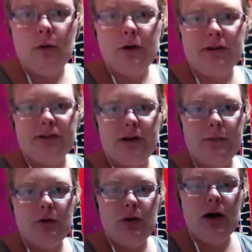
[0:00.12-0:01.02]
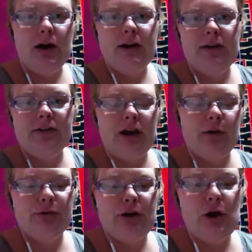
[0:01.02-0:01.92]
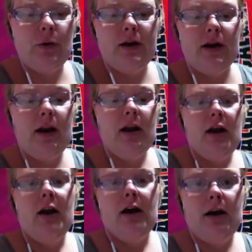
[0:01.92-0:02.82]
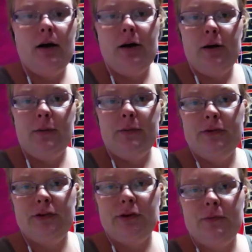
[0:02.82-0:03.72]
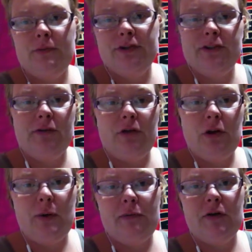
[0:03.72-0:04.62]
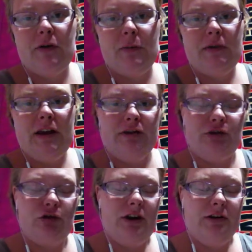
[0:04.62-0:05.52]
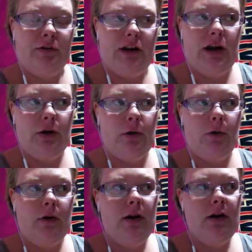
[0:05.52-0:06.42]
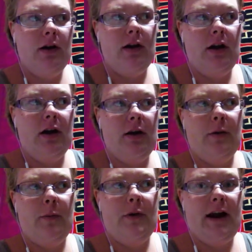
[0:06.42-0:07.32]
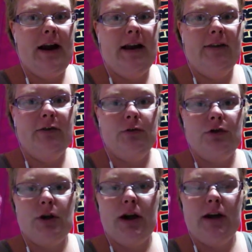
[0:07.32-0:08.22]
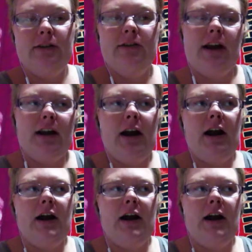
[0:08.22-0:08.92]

What's up, you guys? How's it going? So this is a follow-up from yesterday's video when I had told you guys that